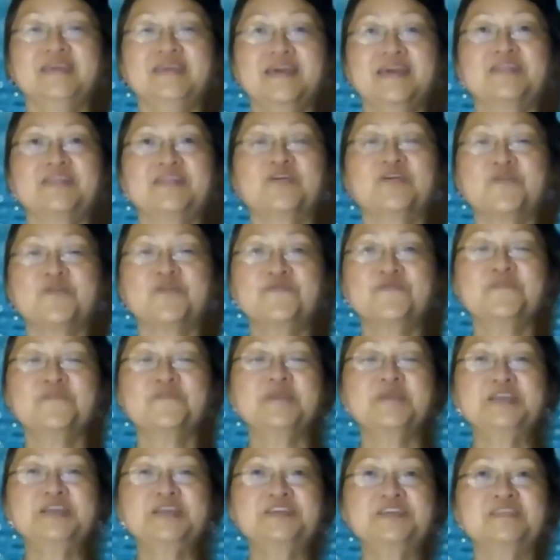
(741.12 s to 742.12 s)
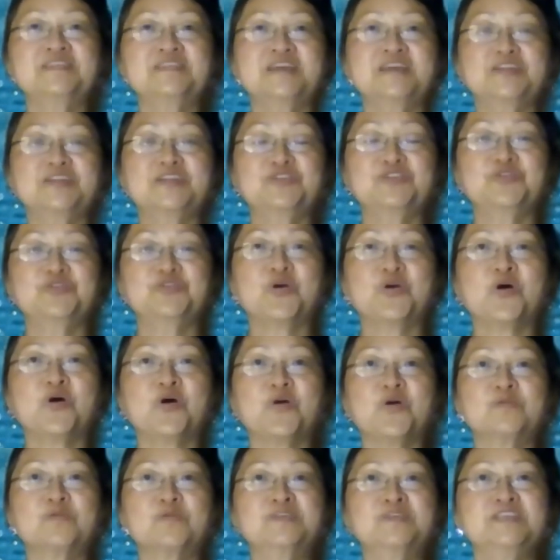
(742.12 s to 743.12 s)
get confirmation that you
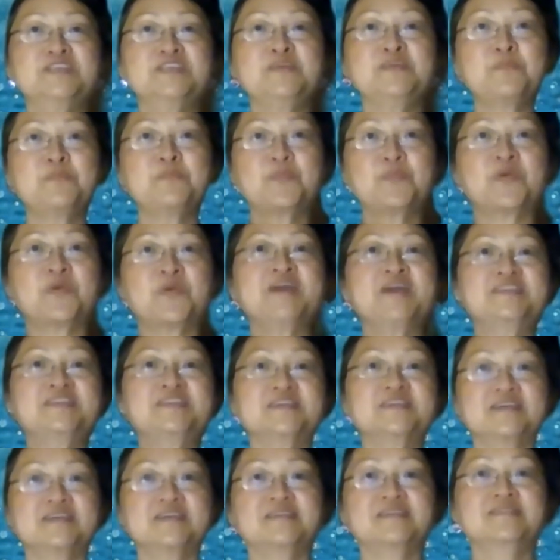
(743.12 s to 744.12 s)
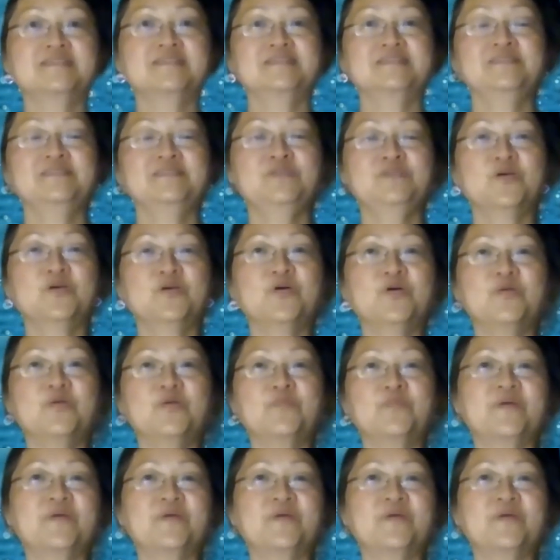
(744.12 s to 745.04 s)
all seem brighter. You're all